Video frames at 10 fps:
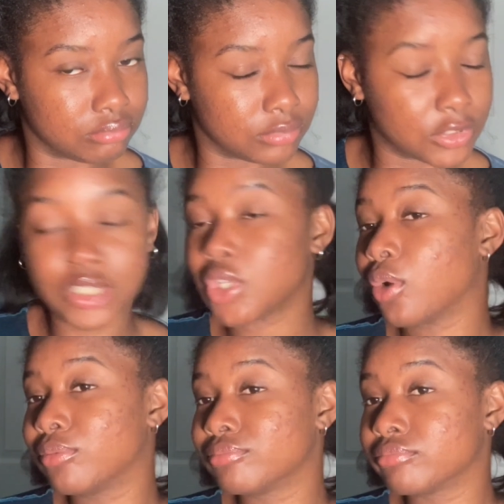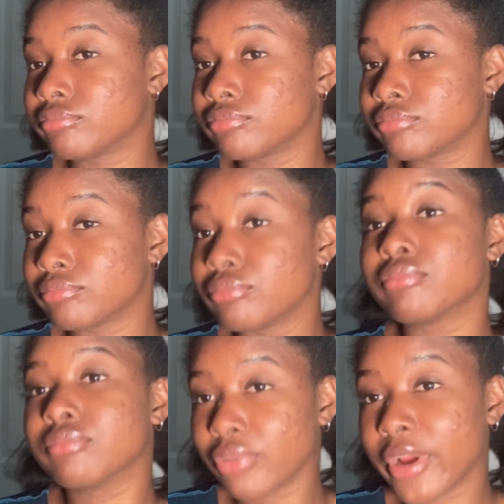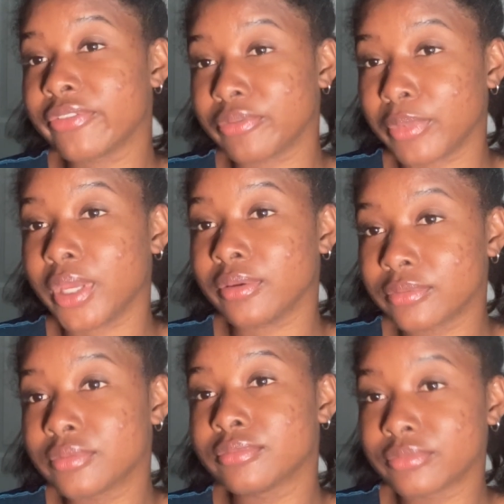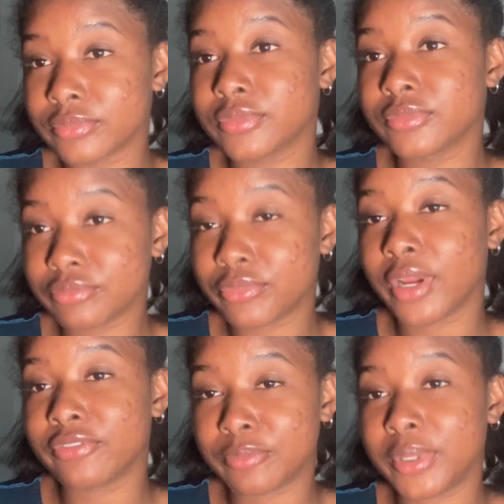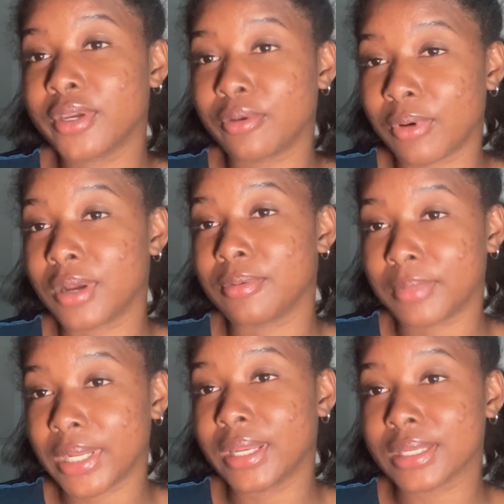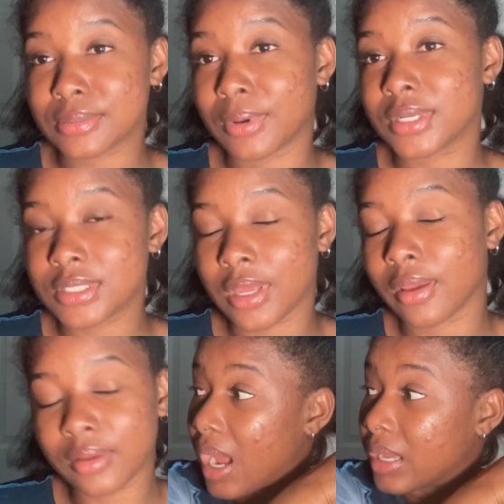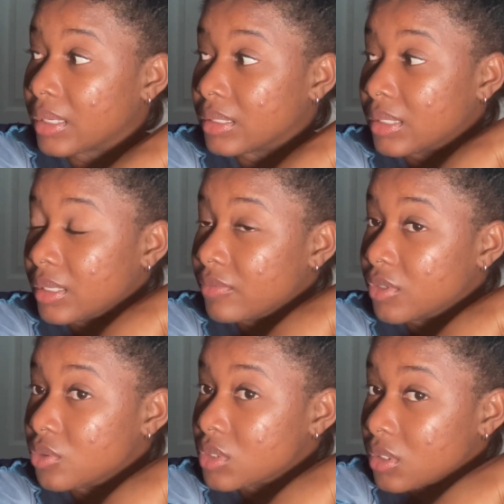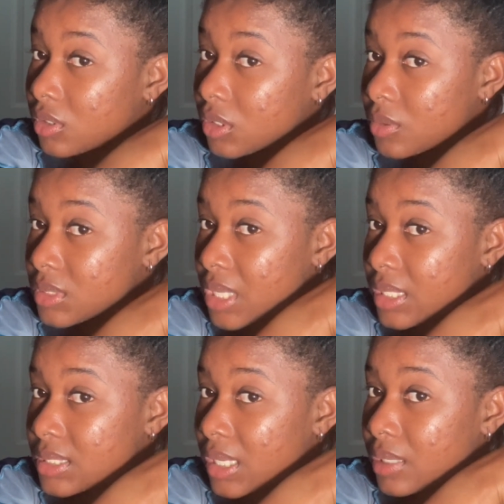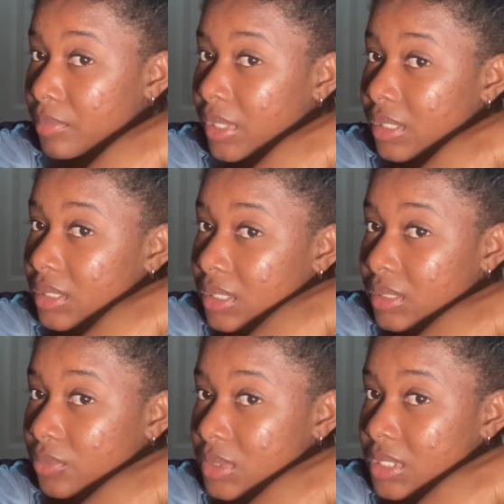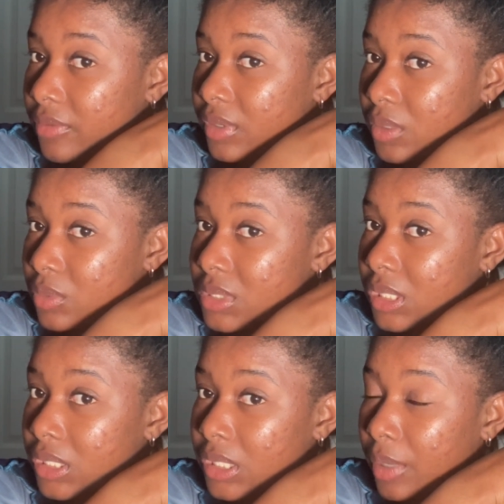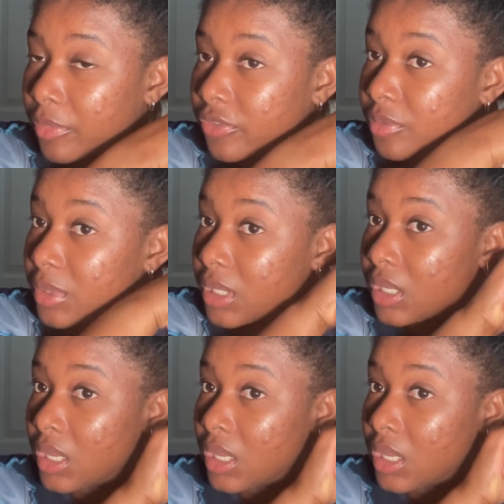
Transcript: So pray for me. Pray for me on my next wash day. I could even use it on the lowest setting, but I think 370 was a good number for me.